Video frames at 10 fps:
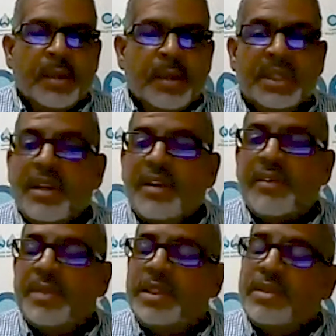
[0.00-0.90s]
But the
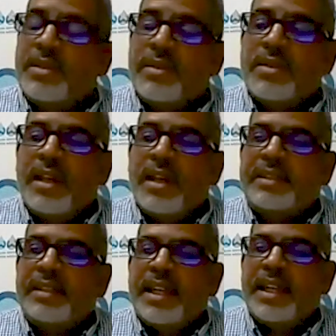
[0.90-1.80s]
government is also
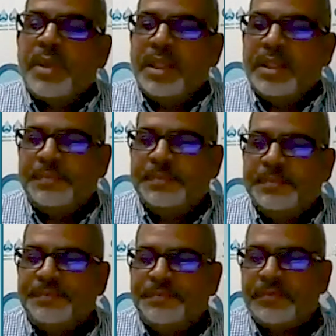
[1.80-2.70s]
collecting less money.
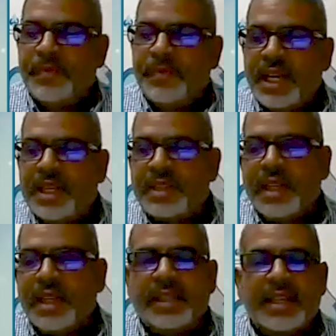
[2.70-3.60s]
And in
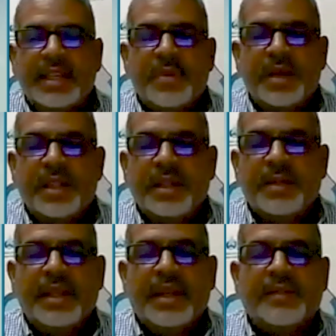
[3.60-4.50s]
collecting less money, they
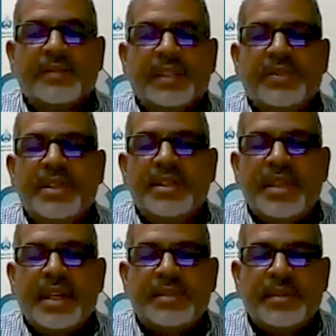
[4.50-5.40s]
will have decreased
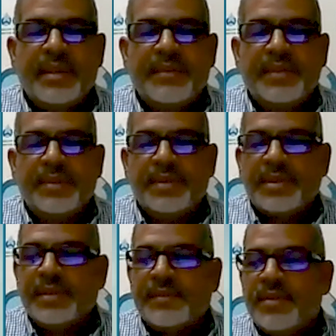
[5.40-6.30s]
national revenues.
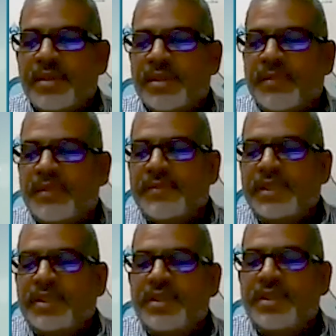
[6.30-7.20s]
And of course, if they
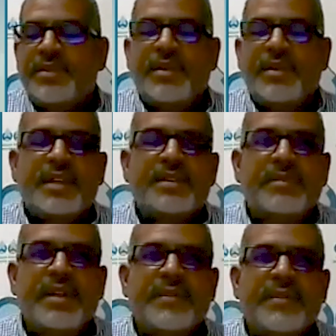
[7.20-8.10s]
decrease national
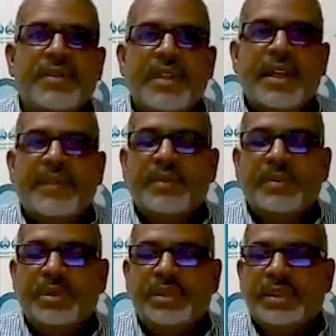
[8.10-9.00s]
revenues, they have to
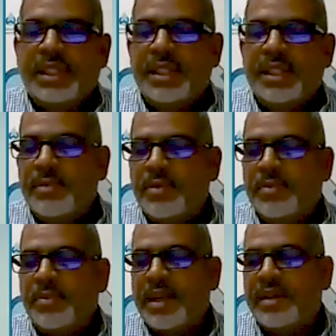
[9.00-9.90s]
put it in the more
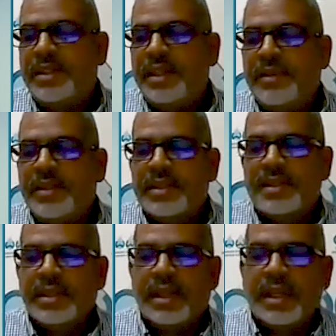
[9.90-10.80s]
priority
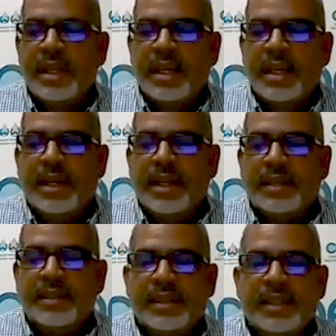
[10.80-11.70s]
areas.
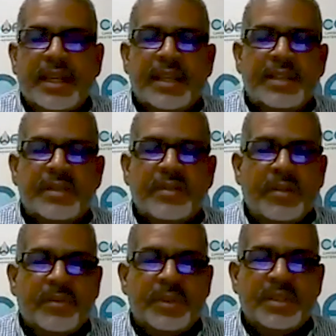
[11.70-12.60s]
And that isn't
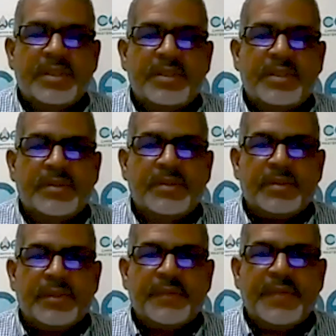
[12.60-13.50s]
always to
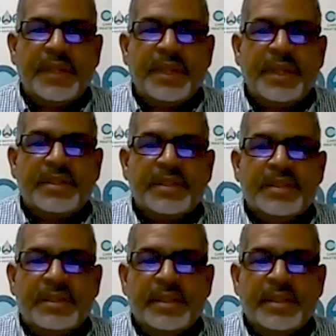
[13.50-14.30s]
finance